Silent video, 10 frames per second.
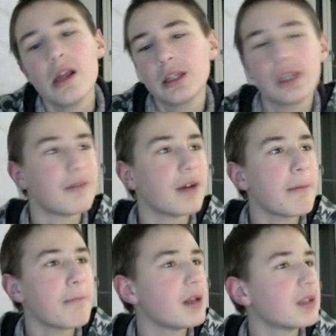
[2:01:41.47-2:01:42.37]
give
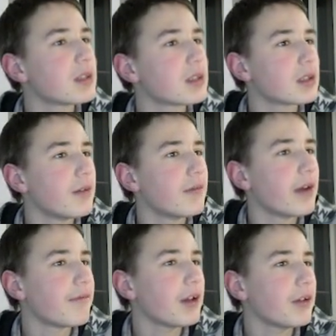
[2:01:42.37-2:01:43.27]
up. But I
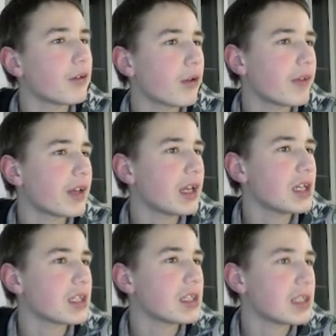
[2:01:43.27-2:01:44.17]
find all
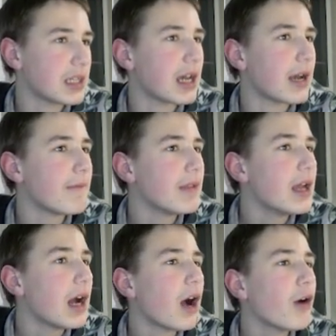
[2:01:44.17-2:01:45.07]
variations. Yeah.
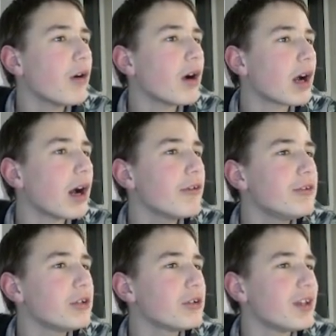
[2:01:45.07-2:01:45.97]
How
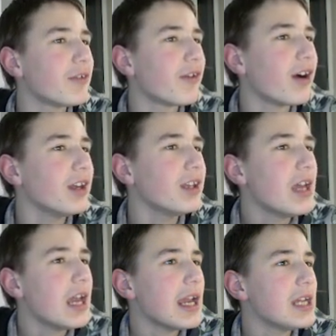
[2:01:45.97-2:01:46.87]
do you define
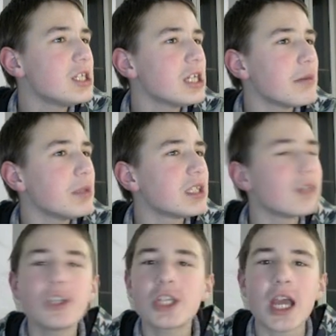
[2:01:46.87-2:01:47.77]
a GM in
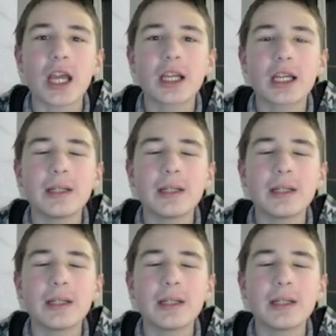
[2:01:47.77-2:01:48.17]
Three-check?